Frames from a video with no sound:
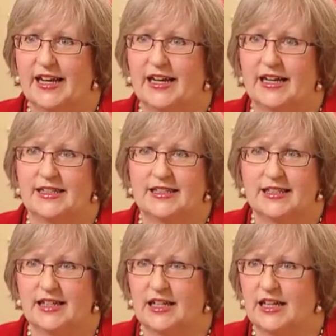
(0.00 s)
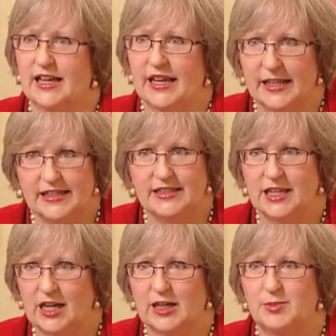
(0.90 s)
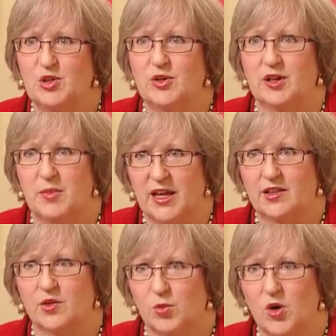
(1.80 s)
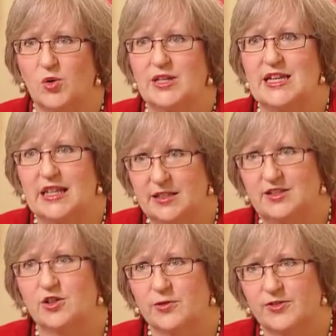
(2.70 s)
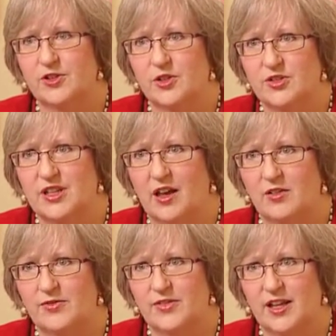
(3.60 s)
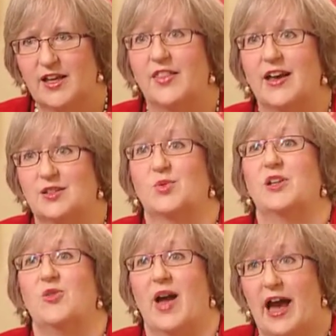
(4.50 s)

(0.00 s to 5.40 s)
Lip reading: and any time you can make the road easier for yourself, that's what you